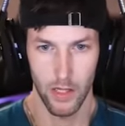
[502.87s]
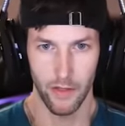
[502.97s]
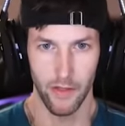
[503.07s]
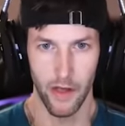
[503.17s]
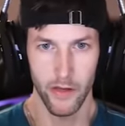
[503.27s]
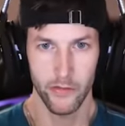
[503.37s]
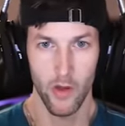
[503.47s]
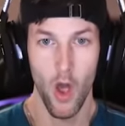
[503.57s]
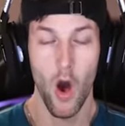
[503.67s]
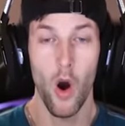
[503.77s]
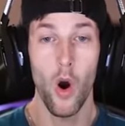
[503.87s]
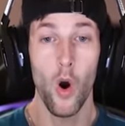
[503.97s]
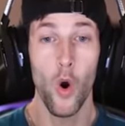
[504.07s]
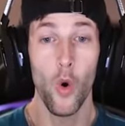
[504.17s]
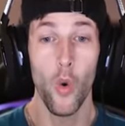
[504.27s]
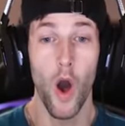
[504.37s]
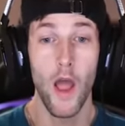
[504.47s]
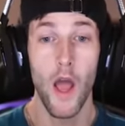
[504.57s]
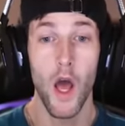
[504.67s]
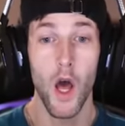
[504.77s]
Like this? Oh,
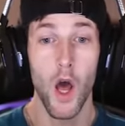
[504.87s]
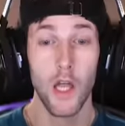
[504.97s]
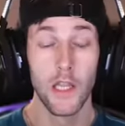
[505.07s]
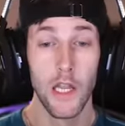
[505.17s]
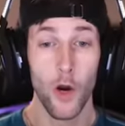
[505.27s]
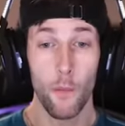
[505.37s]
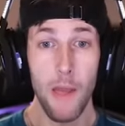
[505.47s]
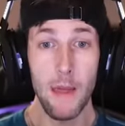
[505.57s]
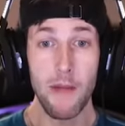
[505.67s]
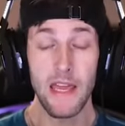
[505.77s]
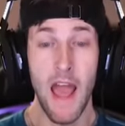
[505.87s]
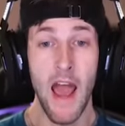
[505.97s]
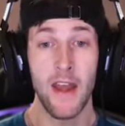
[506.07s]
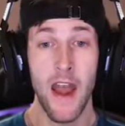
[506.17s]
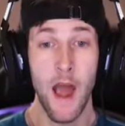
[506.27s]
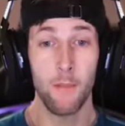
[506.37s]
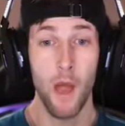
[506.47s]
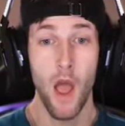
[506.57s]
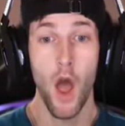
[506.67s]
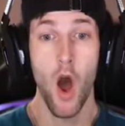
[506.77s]
little baby catnap
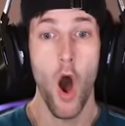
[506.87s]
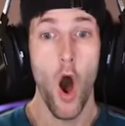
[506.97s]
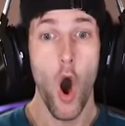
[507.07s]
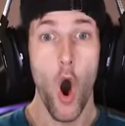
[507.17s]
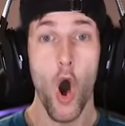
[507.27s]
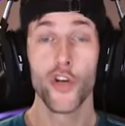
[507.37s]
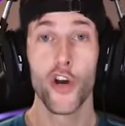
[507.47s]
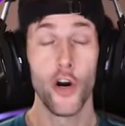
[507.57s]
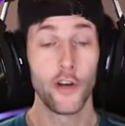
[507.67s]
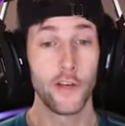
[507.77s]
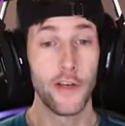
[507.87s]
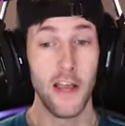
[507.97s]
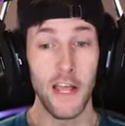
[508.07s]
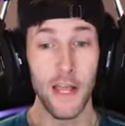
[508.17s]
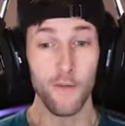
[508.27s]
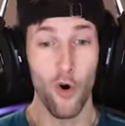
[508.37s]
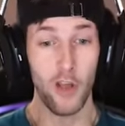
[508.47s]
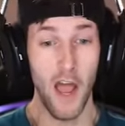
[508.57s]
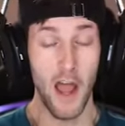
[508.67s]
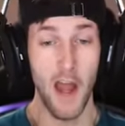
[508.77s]
turns into evil
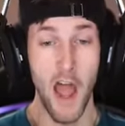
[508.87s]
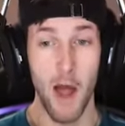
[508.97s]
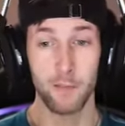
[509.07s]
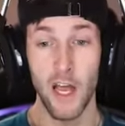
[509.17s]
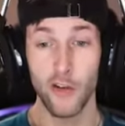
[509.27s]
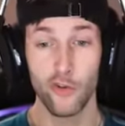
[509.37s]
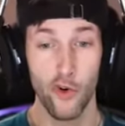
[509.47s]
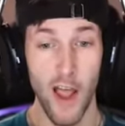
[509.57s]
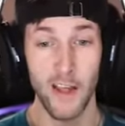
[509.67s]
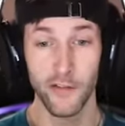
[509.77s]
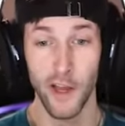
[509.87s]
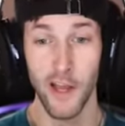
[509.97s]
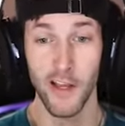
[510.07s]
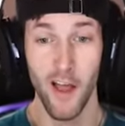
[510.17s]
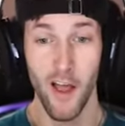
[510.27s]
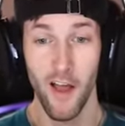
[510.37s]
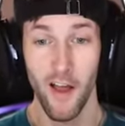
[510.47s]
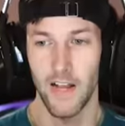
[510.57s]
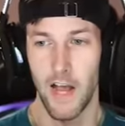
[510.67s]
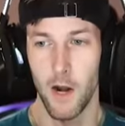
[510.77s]
catnap. That is crazy.
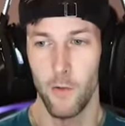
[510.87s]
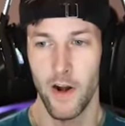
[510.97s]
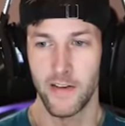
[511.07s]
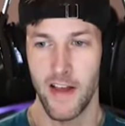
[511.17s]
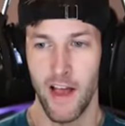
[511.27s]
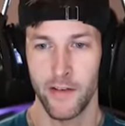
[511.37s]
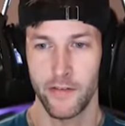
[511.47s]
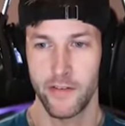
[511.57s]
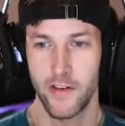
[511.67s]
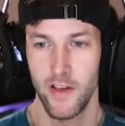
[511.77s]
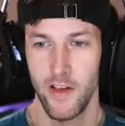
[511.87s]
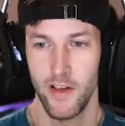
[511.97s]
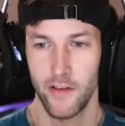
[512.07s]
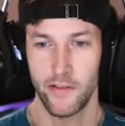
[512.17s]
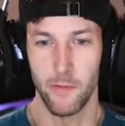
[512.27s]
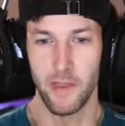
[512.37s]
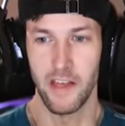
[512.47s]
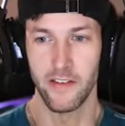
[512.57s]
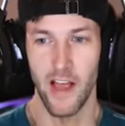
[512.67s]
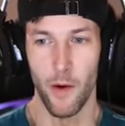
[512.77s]
I kind of want to test some of
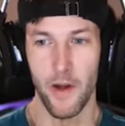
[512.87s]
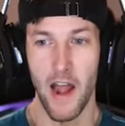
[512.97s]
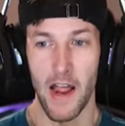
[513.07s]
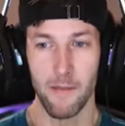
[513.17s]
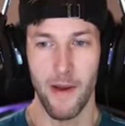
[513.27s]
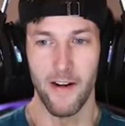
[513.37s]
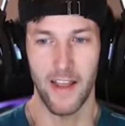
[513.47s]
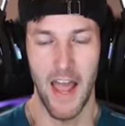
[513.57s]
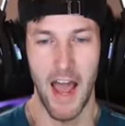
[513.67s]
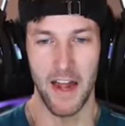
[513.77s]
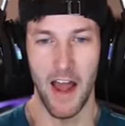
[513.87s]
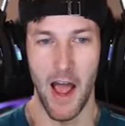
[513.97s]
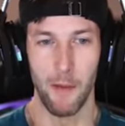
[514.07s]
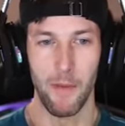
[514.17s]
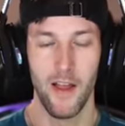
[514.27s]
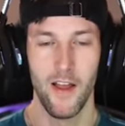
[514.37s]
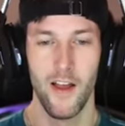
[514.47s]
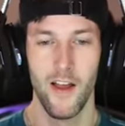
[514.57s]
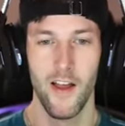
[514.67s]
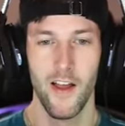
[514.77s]
these out. Nightmare catnap.
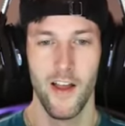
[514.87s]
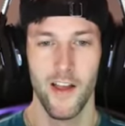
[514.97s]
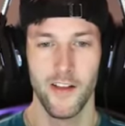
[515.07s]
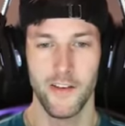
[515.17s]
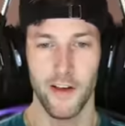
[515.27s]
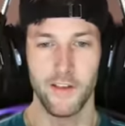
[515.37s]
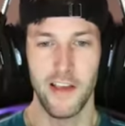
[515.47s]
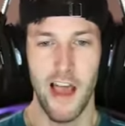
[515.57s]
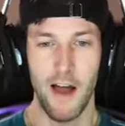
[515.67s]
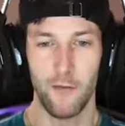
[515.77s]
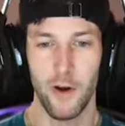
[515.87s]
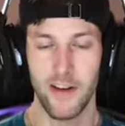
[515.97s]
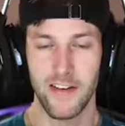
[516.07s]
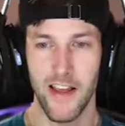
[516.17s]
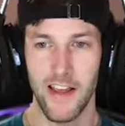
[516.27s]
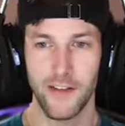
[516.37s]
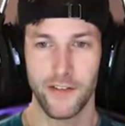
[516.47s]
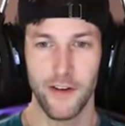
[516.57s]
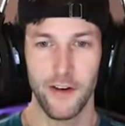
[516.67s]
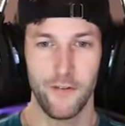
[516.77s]
Does he have what it
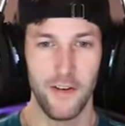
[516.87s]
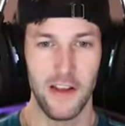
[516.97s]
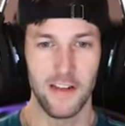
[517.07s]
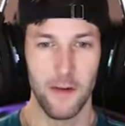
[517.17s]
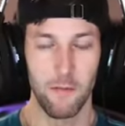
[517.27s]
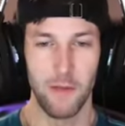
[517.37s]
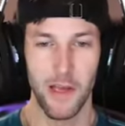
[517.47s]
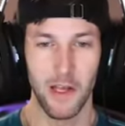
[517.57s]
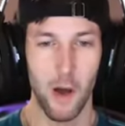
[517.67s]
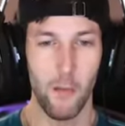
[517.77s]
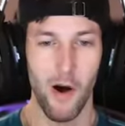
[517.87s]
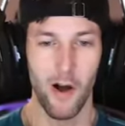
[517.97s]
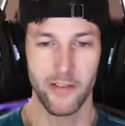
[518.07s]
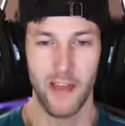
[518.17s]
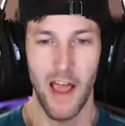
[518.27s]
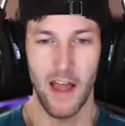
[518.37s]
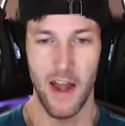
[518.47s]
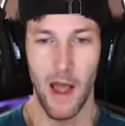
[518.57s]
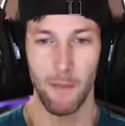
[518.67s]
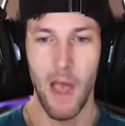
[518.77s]
takes to defeat big boss
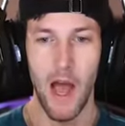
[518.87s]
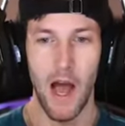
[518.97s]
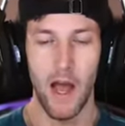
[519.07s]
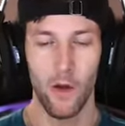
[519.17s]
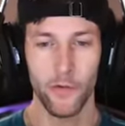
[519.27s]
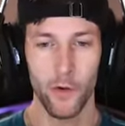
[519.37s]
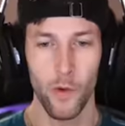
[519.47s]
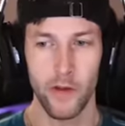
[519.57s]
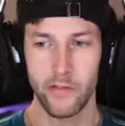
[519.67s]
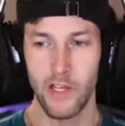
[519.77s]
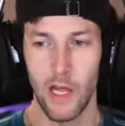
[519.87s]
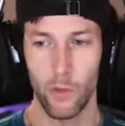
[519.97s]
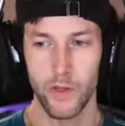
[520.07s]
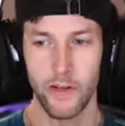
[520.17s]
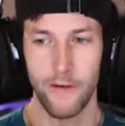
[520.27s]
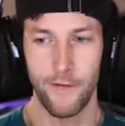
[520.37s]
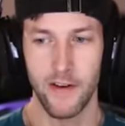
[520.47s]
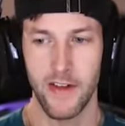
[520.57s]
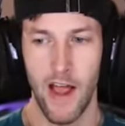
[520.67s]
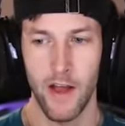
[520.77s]
catnap? I also want to see like what the different
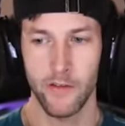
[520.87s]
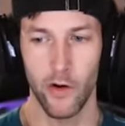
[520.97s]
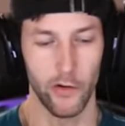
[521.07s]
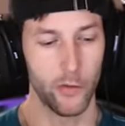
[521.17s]
attacks are.